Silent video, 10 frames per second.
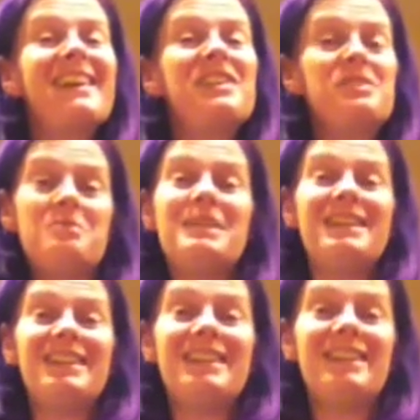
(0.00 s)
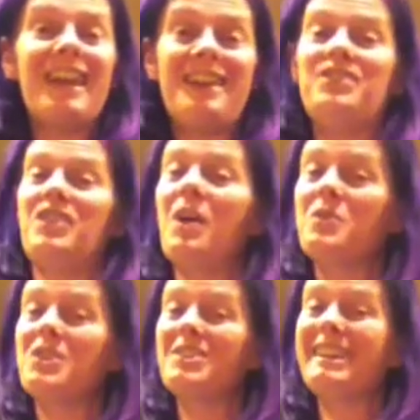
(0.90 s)
you may need a
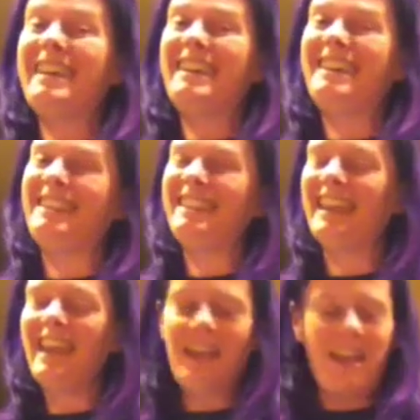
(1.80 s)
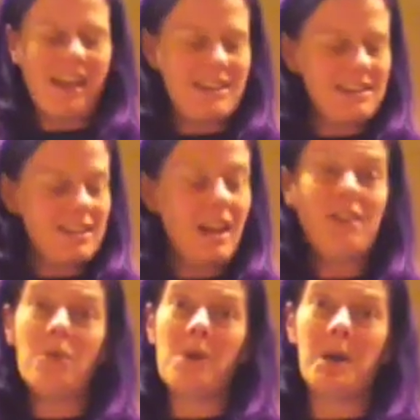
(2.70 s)
shower, as I
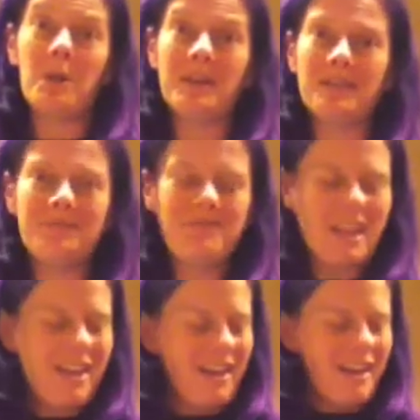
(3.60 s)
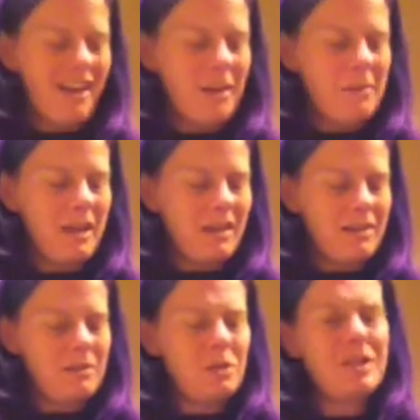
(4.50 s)
know I will,
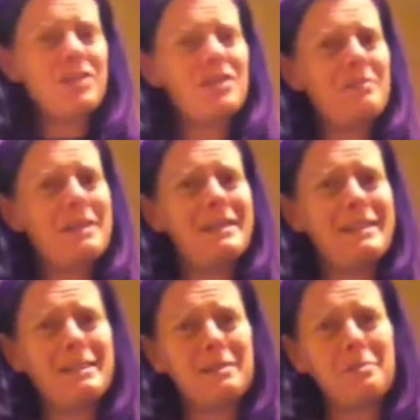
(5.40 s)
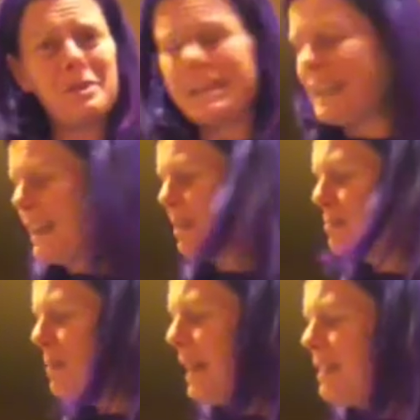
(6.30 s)
and your kitchen may need a little more
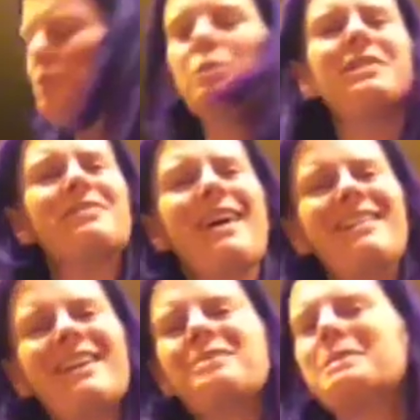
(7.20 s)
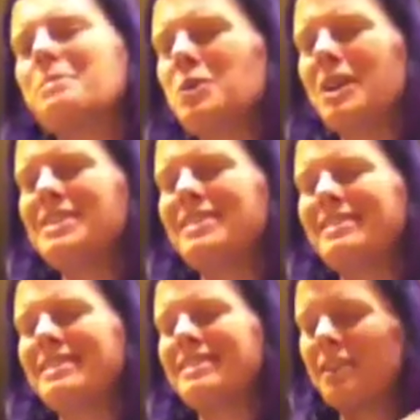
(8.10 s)
cleaning, but you will have gotten out some
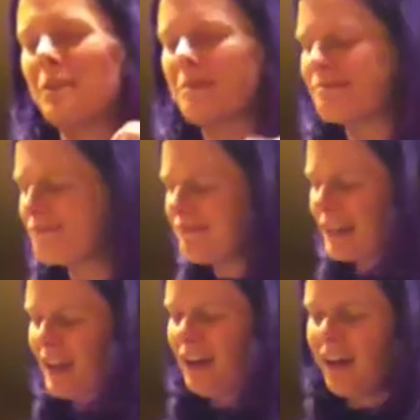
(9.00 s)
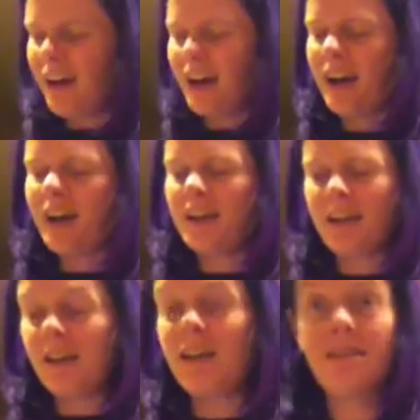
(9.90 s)
aggressions. So,
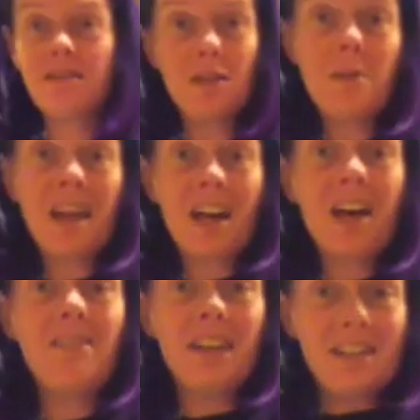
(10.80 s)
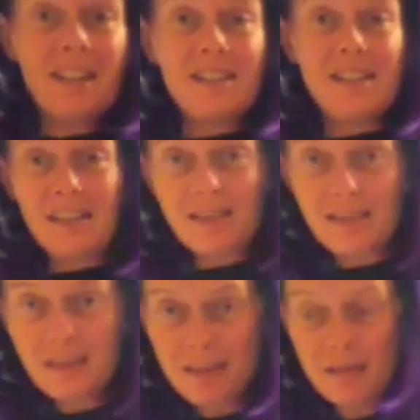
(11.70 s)
and you may have a tasty
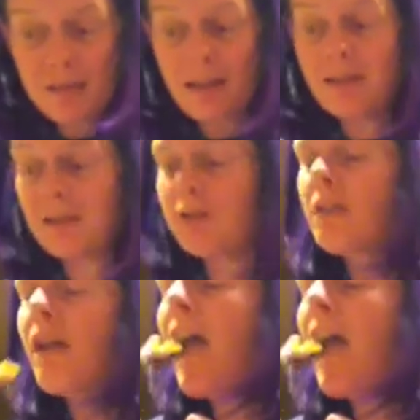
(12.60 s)
little side dish.